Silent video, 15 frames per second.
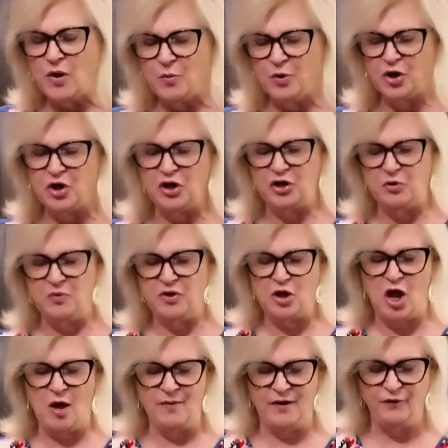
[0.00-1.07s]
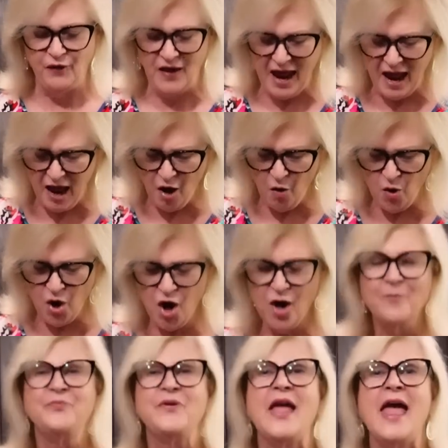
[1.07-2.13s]
we were cooking with almond
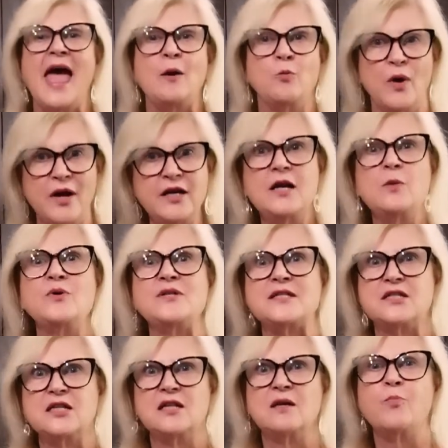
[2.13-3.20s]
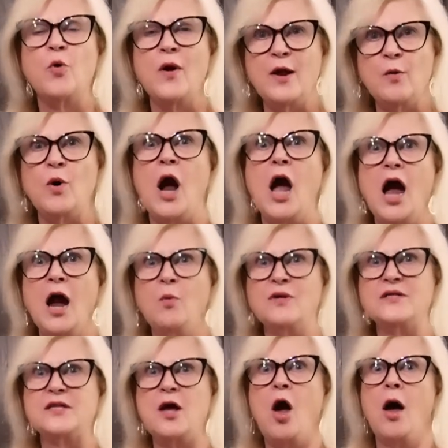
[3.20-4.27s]
flour, and Wendy was to the point where I
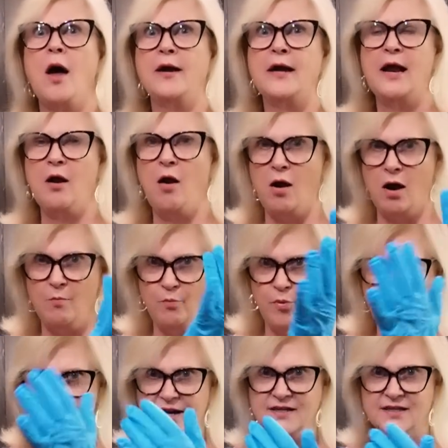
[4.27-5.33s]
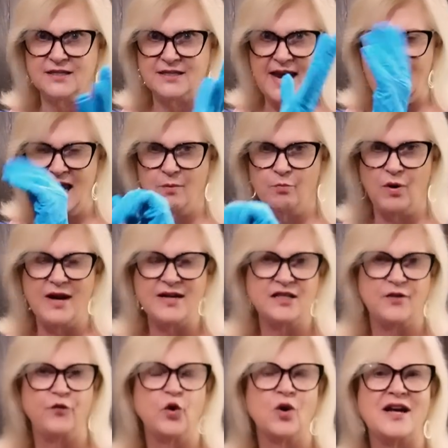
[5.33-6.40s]
was on an arm brace, hand
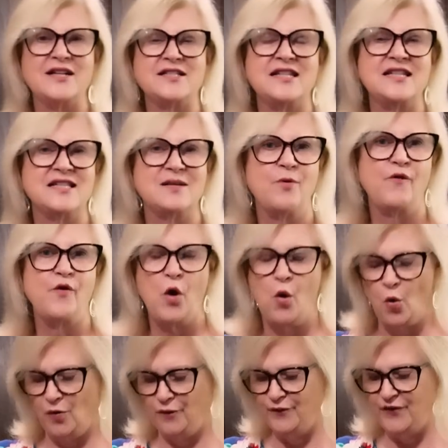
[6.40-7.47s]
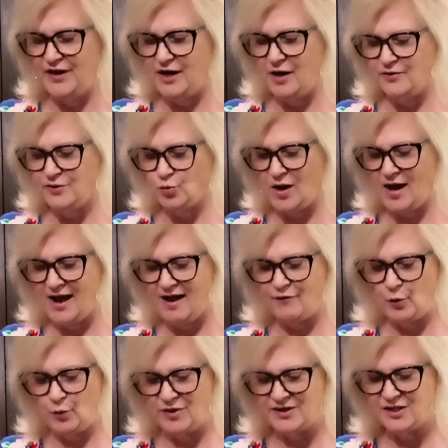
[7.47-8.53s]
brace. If you guys see some of our old videos where I have
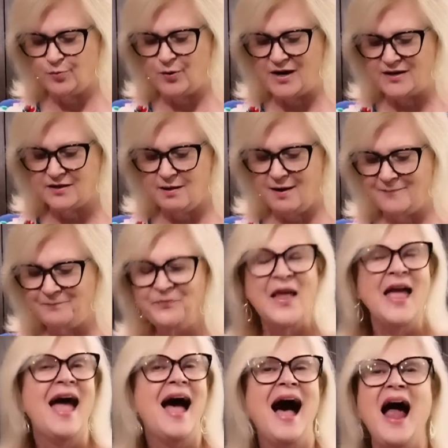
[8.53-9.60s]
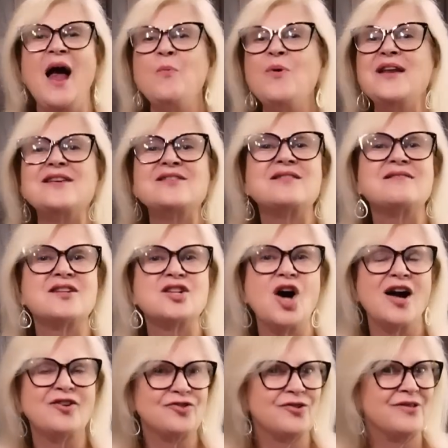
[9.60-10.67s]
a wrist brace on, I went into the
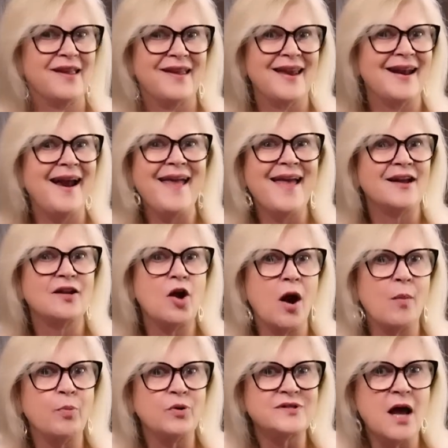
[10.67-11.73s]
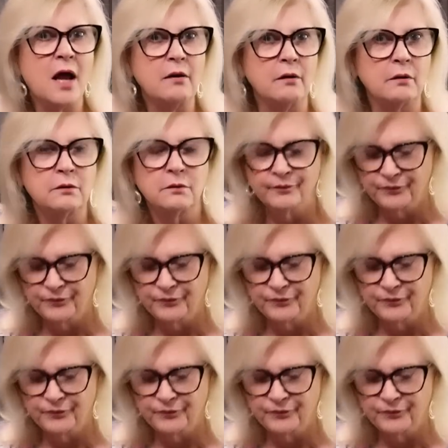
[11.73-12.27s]
doctor thinking I had carpal tunnel.